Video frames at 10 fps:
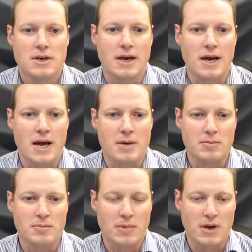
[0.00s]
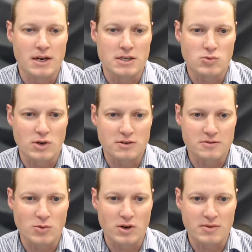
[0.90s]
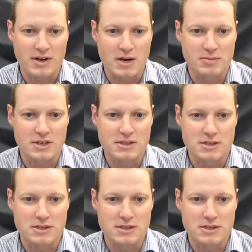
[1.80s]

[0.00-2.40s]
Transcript: and it's one of my companies